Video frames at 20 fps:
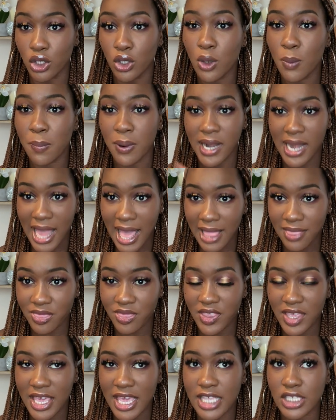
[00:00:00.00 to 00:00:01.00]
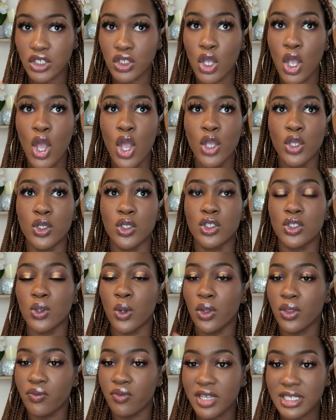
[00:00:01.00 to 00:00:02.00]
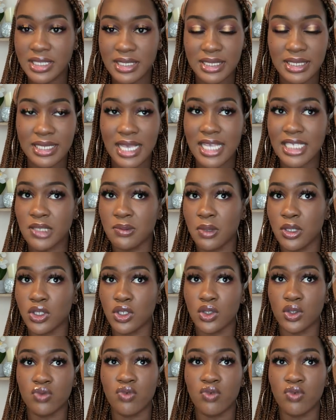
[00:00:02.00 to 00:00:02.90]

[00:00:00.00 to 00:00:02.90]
You plan this, you do all the risk assessments,